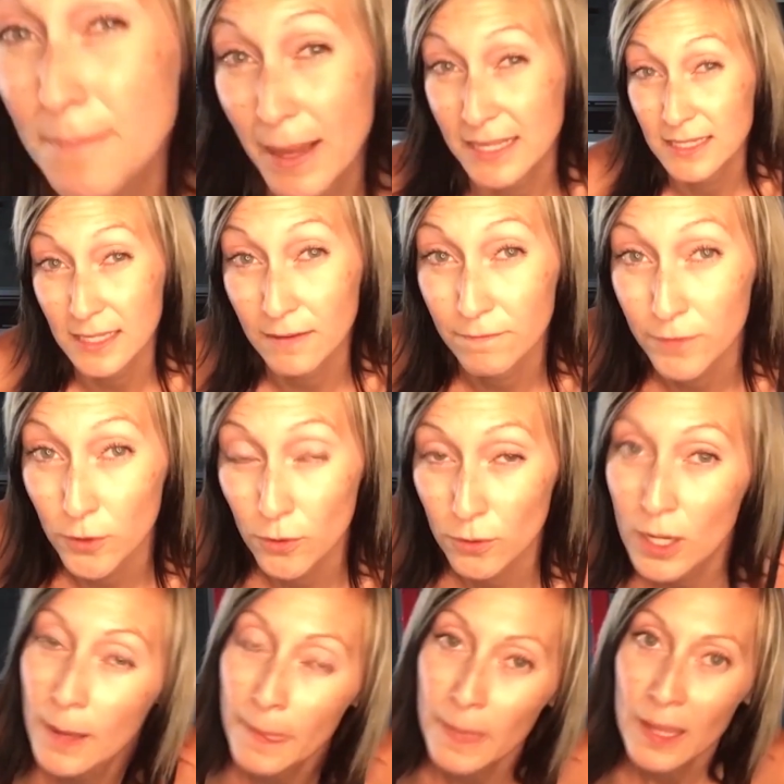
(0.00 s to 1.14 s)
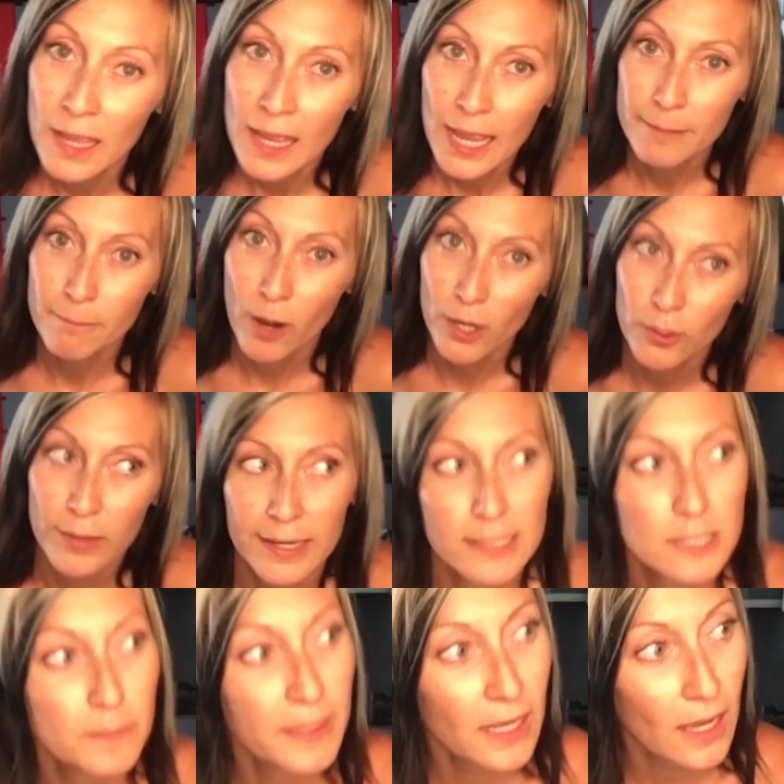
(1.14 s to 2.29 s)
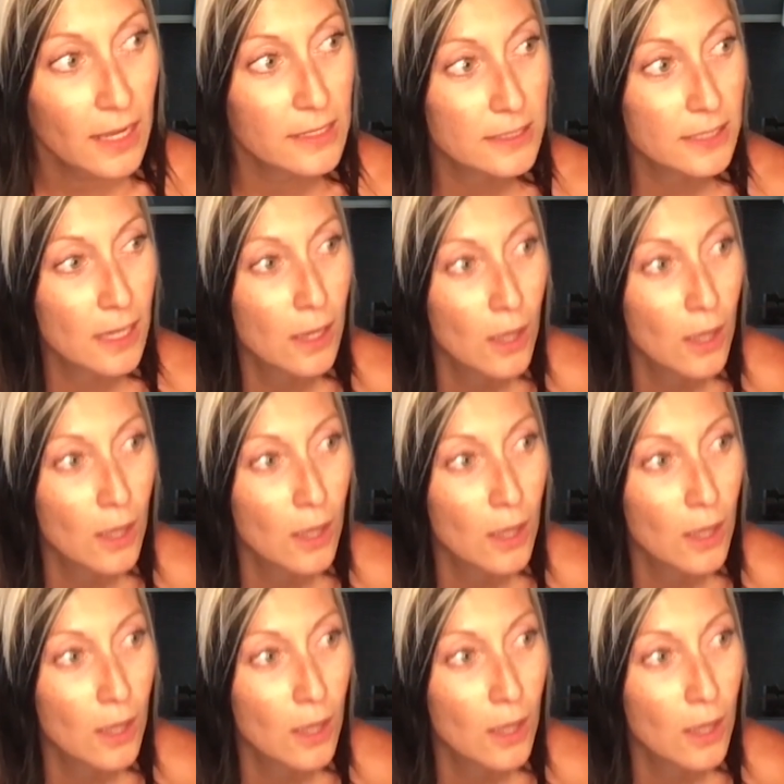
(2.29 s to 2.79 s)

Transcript: Mexican food and margaritas, because